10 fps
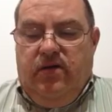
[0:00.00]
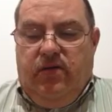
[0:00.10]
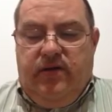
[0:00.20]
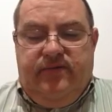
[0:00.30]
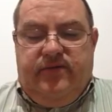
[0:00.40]

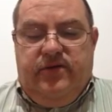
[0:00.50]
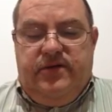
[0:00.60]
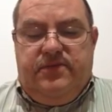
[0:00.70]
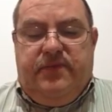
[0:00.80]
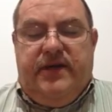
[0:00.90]
One of
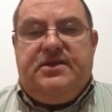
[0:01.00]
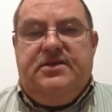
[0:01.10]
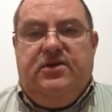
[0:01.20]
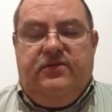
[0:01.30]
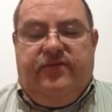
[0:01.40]
Dewey's
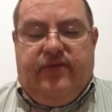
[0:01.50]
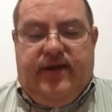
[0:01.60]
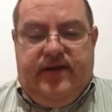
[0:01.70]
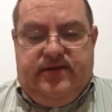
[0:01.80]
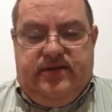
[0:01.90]
best-known
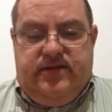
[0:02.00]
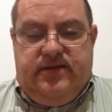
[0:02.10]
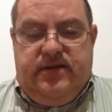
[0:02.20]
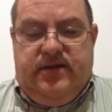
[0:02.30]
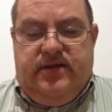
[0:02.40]
phrases
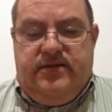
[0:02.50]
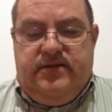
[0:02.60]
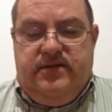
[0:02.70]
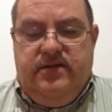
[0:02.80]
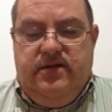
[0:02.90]

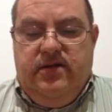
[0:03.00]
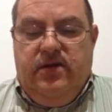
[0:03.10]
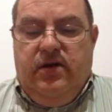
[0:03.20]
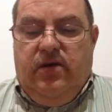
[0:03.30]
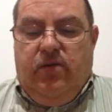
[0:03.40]
is,
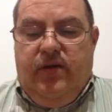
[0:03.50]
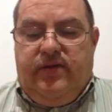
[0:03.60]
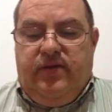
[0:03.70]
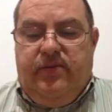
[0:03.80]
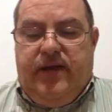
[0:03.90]

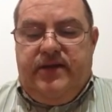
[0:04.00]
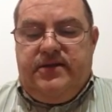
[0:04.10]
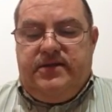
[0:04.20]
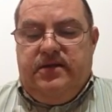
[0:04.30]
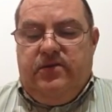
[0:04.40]
"What the
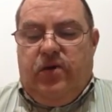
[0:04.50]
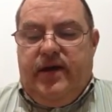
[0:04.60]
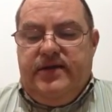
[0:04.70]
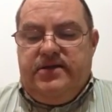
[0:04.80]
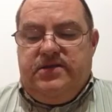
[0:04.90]
best and
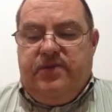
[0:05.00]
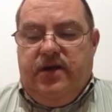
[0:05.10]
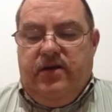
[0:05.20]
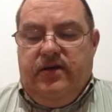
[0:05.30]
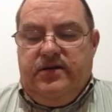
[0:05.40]
wisest
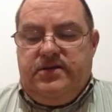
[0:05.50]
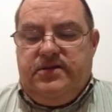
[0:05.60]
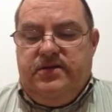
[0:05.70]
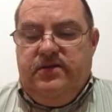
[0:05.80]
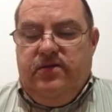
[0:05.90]

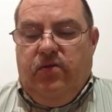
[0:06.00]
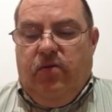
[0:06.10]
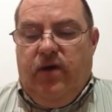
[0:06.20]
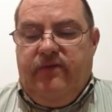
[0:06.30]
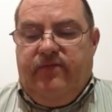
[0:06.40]
parents
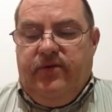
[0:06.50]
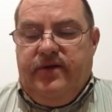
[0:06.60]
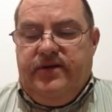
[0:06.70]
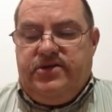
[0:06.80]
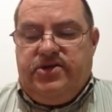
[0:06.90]
want for
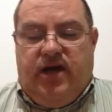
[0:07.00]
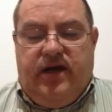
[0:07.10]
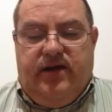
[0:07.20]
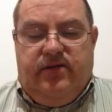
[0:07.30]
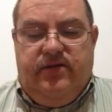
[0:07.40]
his
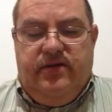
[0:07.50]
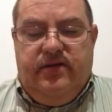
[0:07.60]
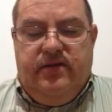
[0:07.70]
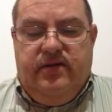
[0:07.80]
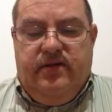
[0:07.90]
child,
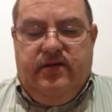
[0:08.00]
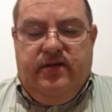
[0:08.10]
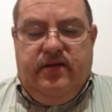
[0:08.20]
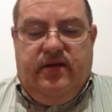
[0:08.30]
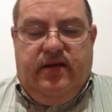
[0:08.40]

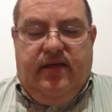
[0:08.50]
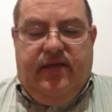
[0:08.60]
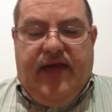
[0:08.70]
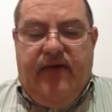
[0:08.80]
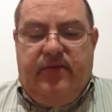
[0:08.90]

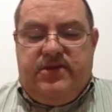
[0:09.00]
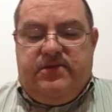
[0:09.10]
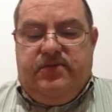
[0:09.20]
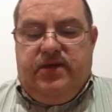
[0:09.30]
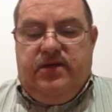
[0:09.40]
that
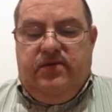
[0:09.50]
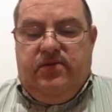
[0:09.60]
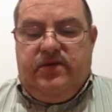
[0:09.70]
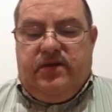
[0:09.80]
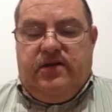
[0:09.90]
must be
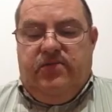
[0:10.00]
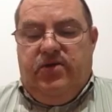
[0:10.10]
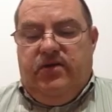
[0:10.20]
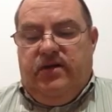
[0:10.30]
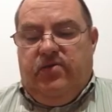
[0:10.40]
what the
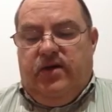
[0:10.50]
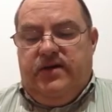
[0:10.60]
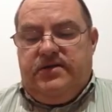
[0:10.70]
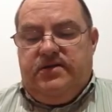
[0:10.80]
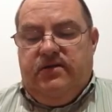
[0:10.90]
community
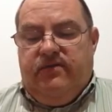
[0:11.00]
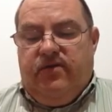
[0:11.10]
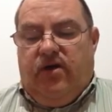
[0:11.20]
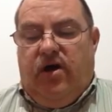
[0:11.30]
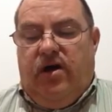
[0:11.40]
wants
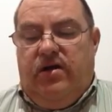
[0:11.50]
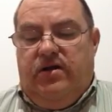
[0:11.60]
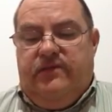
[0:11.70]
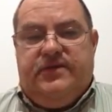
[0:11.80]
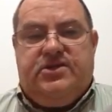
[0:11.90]
for
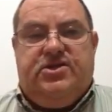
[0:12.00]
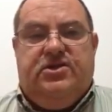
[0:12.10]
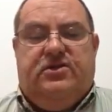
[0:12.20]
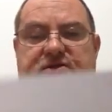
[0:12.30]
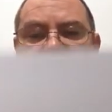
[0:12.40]
all of its
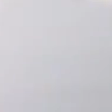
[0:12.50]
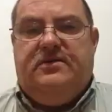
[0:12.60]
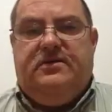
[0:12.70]
children."